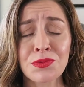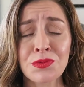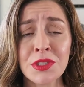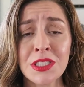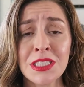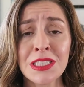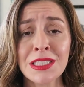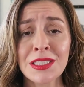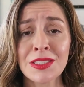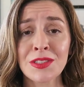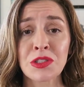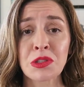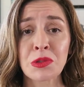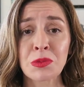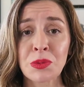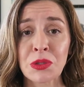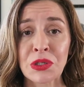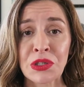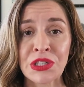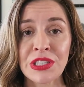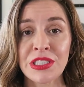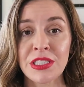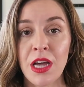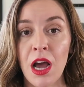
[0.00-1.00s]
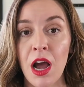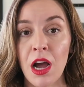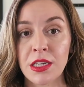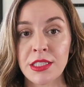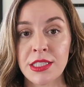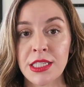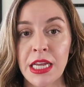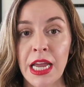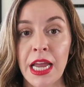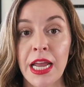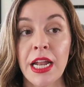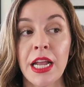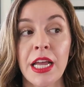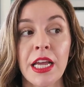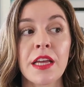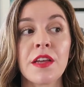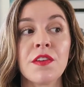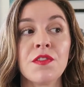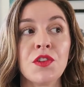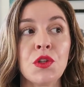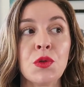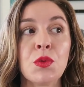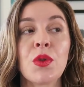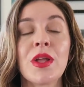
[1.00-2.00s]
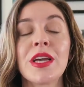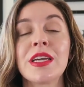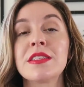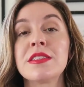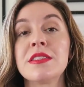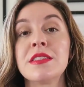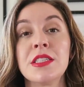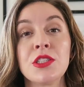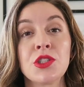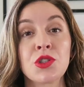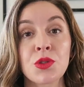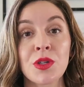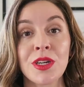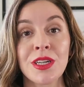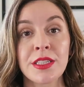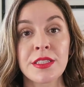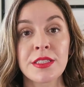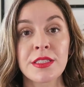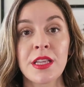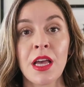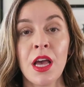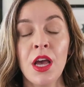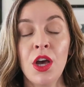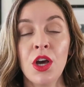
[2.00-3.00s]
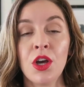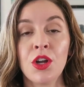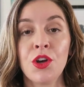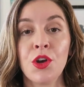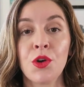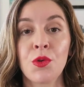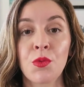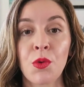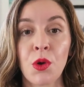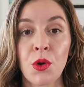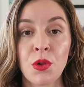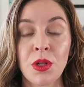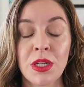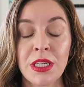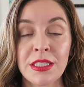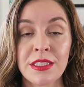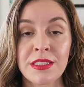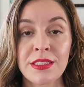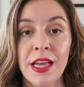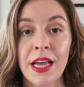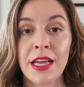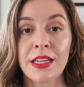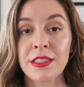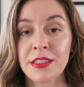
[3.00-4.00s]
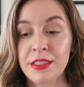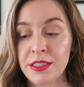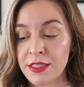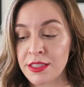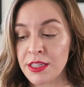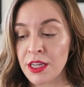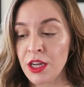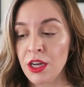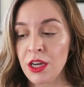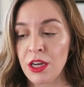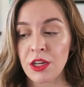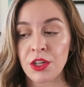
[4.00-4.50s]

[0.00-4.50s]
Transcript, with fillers: really super intoxicating if you like citrus, neroli scents.